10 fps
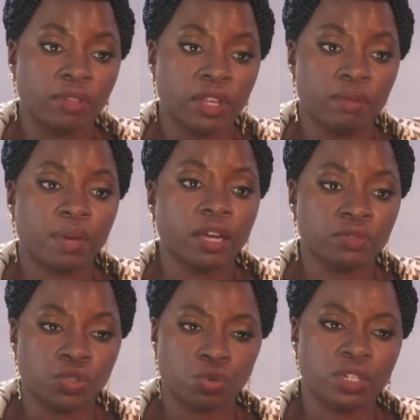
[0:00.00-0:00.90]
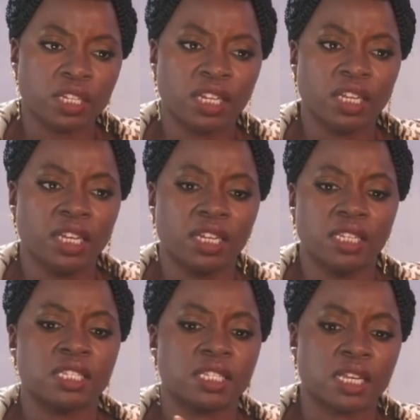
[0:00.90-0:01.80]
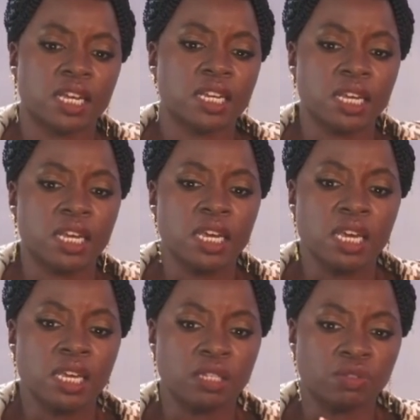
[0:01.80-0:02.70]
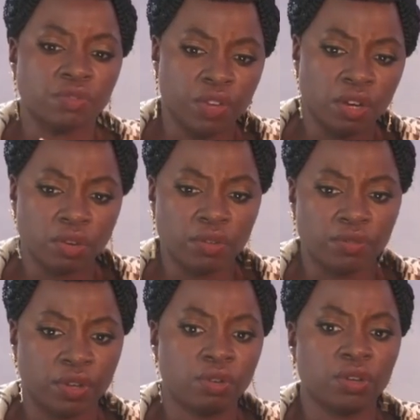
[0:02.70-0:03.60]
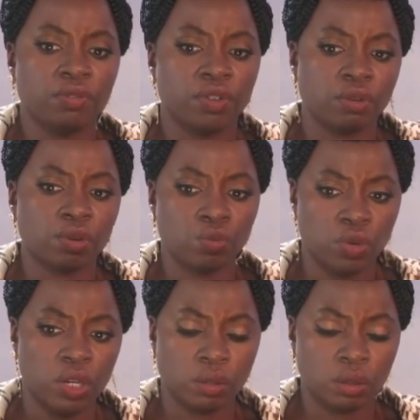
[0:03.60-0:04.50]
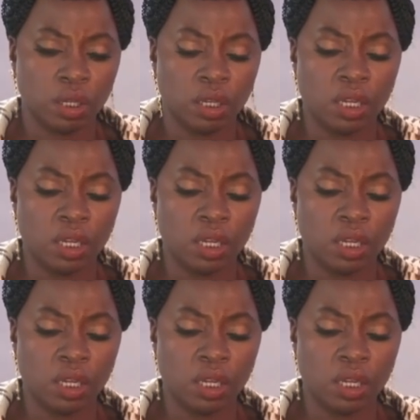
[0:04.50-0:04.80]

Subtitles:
The impact of storytelling hitting society is very, very, very real.